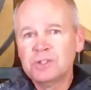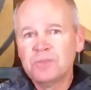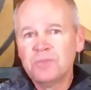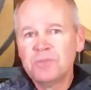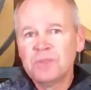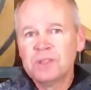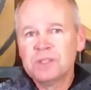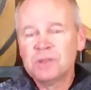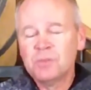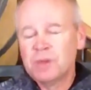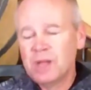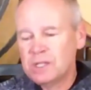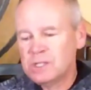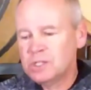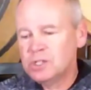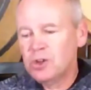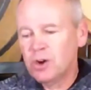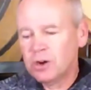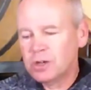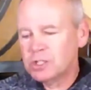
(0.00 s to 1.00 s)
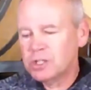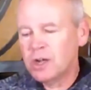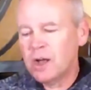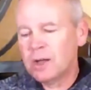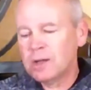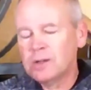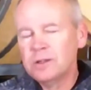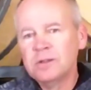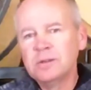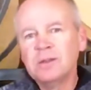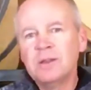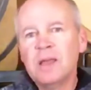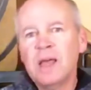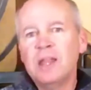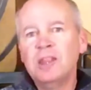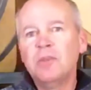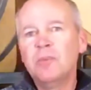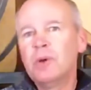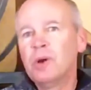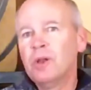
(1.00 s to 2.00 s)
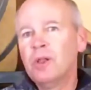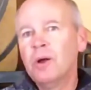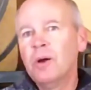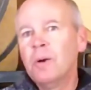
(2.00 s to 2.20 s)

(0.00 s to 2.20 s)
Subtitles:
Some nice dark chocolate and the Merlot.